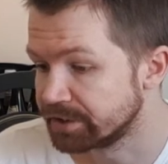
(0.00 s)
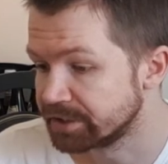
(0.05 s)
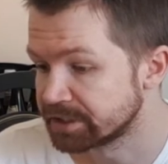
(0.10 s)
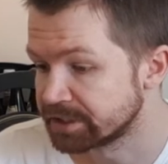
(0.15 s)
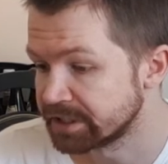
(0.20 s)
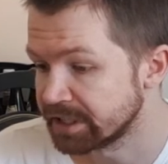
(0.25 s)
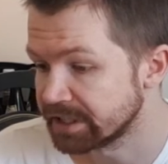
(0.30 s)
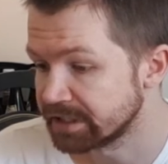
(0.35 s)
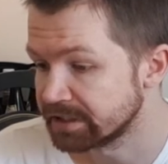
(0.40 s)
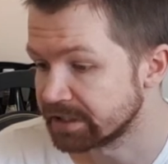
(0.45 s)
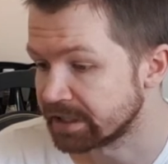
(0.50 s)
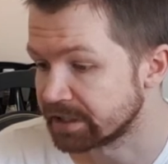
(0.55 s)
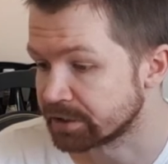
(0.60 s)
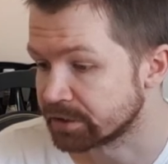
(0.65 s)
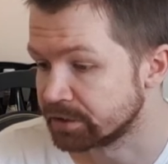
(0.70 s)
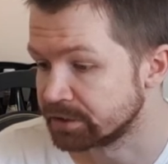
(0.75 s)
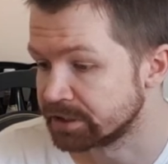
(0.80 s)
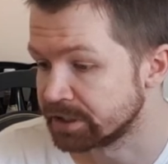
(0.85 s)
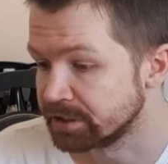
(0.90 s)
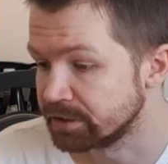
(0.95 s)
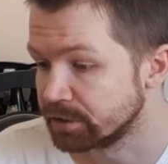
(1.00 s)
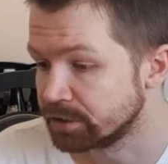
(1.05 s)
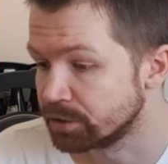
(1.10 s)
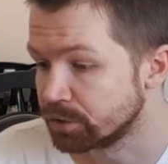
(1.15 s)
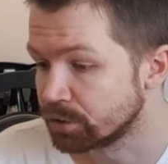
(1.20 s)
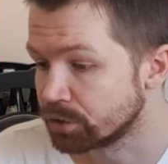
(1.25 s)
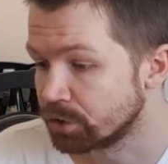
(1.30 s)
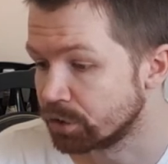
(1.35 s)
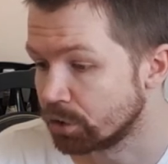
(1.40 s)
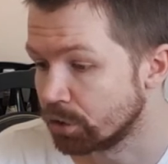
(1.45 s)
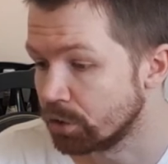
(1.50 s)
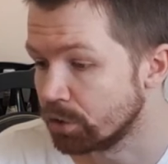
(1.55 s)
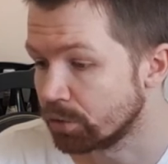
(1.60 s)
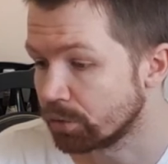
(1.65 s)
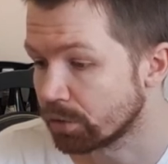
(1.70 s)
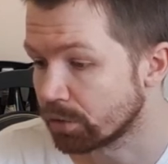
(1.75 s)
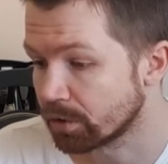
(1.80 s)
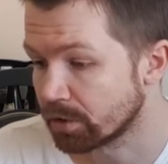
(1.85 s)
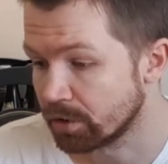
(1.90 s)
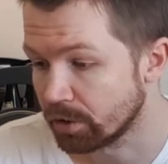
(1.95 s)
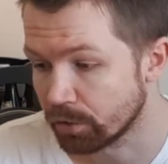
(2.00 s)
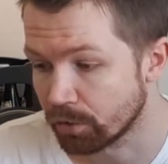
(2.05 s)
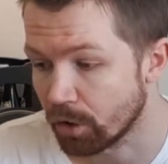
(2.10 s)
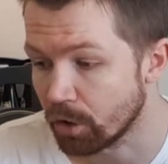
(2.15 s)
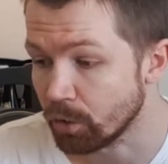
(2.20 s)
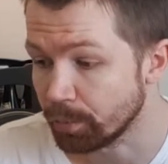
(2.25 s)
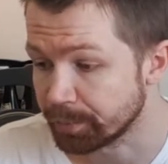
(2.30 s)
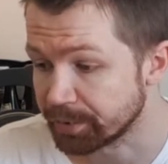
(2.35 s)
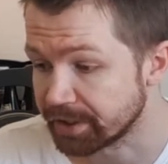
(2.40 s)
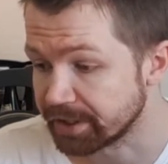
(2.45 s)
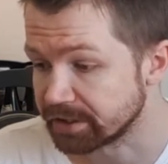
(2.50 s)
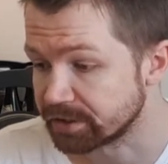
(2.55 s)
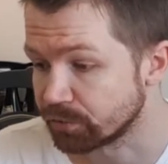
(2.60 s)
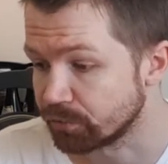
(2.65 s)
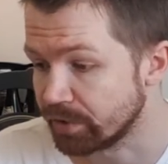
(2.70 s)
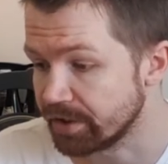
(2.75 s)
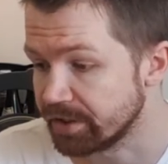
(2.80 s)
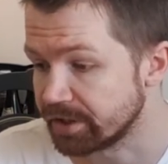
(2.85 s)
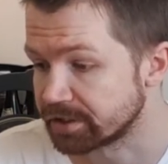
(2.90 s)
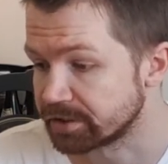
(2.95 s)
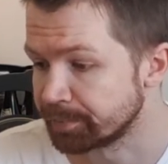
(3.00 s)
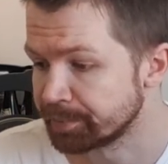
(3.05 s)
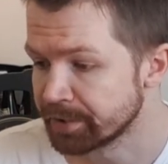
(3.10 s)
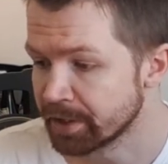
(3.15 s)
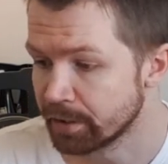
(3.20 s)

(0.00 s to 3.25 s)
the sale and continue to cooperate with it.